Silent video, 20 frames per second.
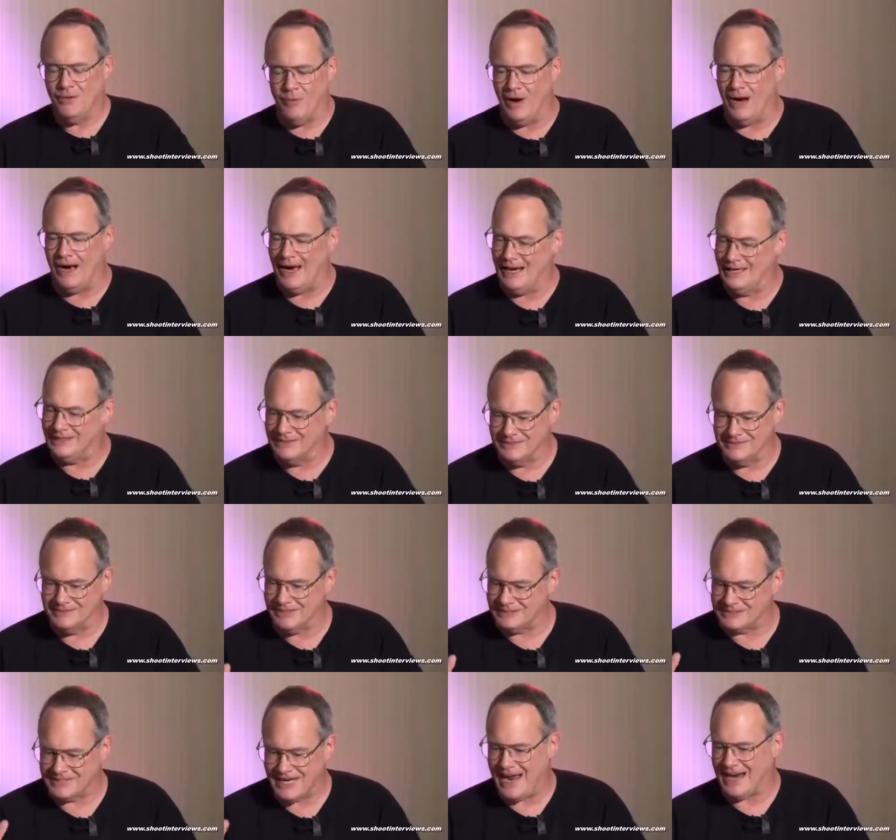whined and
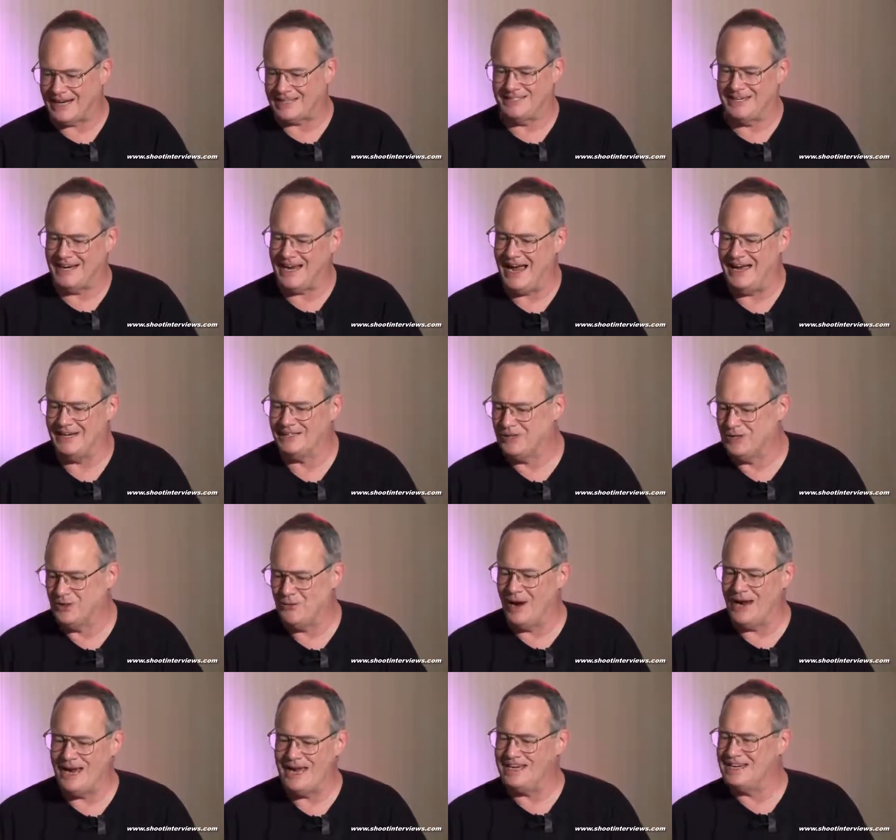attacked the guy in
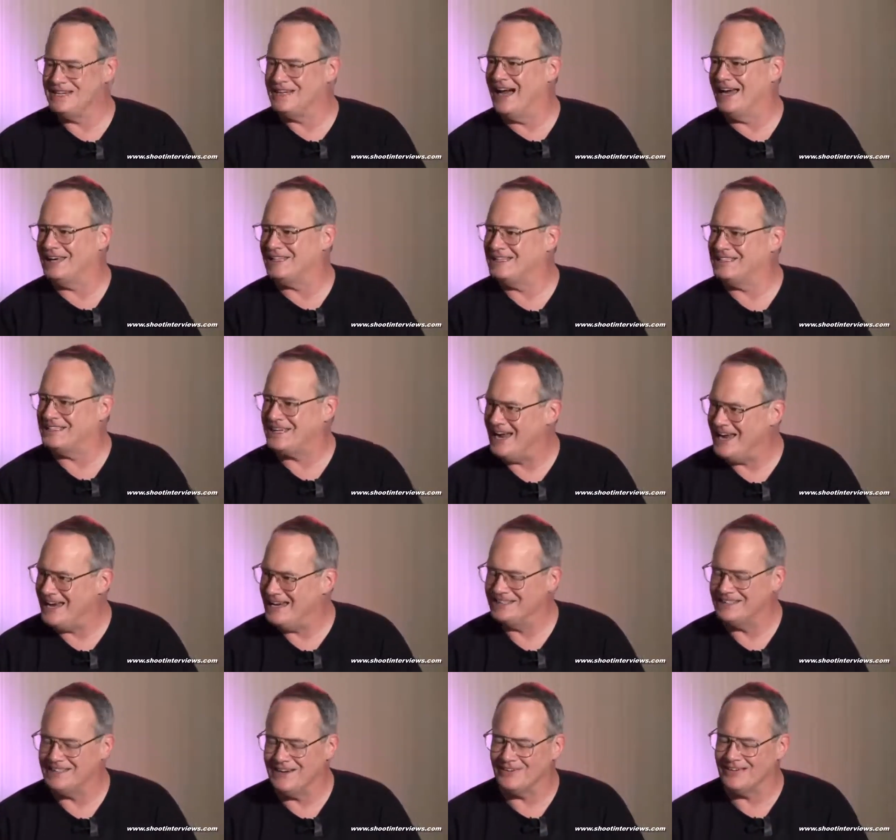Kuwait and got
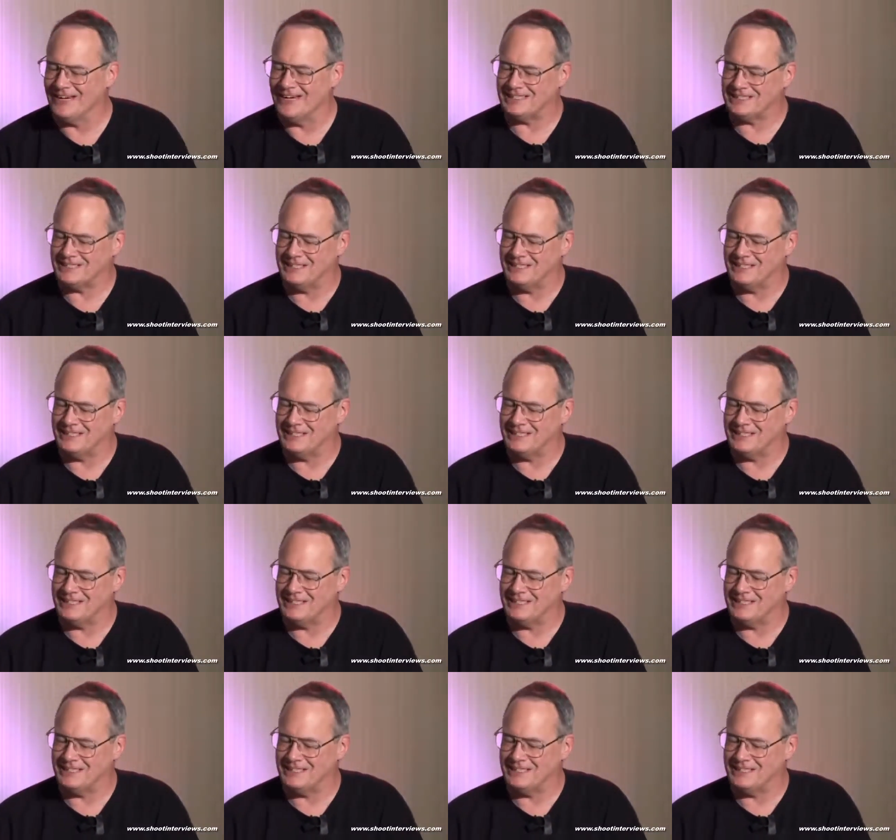detained and all that